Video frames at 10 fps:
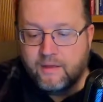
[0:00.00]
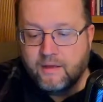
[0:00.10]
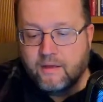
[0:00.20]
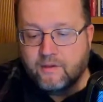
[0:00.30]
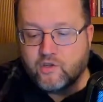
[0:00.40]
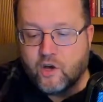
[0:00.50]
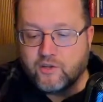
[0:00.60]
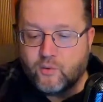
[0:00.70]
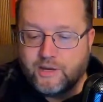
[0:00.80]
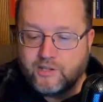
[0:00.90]
John
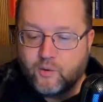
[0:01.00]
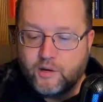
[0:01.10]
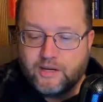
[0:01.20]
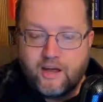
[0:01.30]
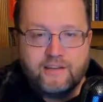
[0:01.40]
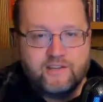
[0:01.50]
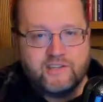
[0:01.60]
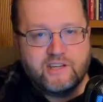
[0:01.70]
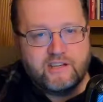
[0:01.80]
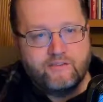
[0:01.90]
20:29, you
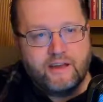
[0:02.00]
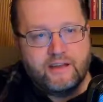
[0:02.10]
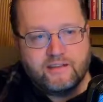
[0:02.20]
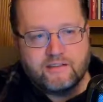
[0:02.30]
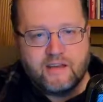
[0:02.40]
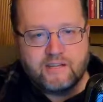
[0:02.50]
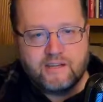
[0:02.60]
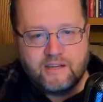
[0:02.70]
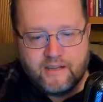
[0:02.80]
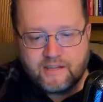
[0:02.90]
see divine necessity
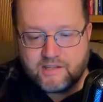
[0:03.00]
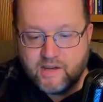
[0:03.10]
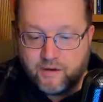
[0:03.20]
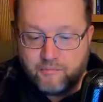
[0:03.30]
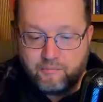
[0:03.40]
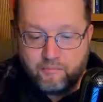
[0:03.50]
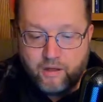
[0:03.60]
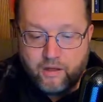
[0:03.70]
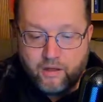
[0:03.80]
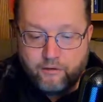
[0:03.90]
in that same
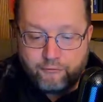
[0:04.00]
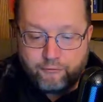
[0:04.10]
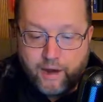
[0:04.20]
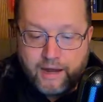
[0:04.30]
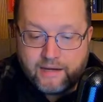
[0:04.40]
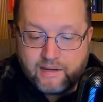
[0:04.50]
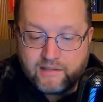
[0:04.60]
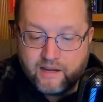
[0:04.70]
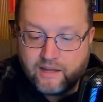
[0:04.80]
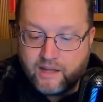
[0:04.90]
phrase
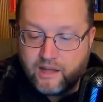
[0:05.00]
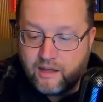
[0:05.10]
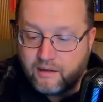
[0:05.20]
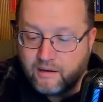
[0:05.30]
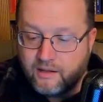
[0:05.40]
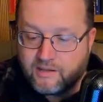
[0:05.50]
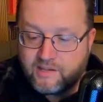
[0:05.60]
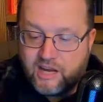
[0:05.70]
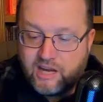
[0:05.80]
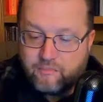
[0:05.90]
again, that
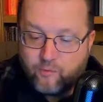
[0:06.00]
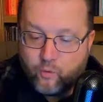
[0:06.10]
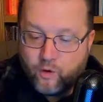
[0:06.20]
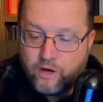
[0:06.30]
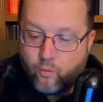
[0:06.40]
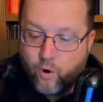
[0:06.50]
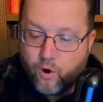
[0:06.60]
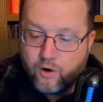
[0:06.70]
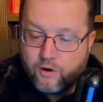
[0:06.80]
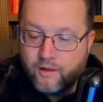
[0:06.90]
same Greek
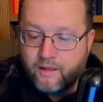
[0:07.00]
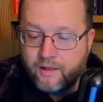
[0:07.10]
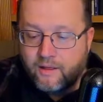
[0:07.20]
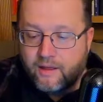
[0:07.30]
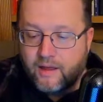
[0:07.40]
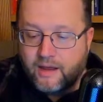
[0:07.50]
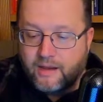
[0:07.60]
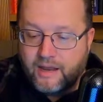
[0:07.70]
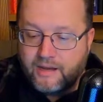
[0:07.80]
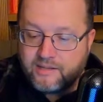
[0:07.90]
word, and
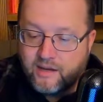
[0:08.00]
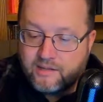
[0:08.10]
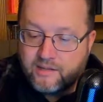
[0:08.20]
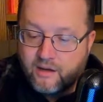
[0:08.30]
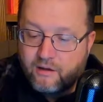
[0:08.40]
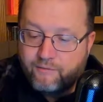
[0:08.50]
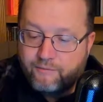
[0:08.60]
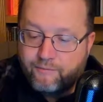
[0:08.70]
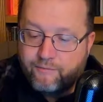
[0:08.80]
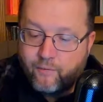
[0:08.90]
that says,
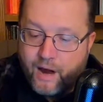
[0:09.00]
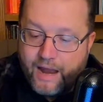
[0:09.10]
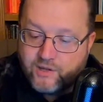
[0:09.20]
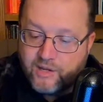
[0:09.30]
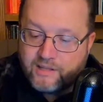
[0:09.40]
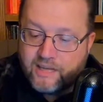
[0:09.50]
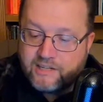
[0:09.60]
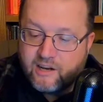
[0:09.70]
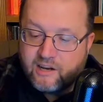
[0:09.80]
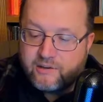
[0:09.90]
"For as yet they did
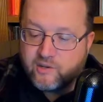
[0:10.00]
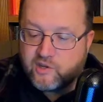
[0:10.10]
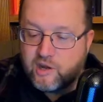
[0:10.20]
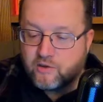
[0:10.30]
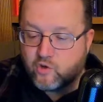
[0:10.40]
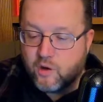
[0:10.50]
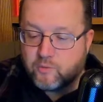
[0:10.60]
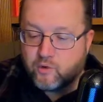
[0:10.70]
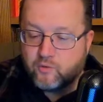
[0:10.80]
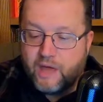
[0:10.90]
not understand the
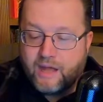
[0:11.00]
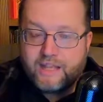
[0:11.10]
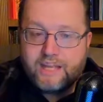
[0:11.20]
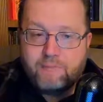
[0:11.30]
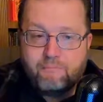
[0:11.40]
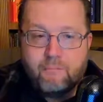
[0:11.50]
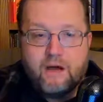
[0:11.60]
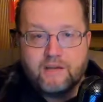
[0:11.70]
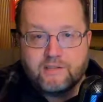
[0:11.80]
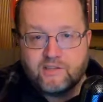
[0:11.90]
scripture that he
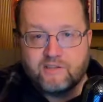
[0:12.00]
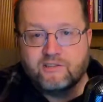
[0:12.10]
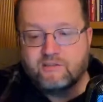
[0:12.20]
must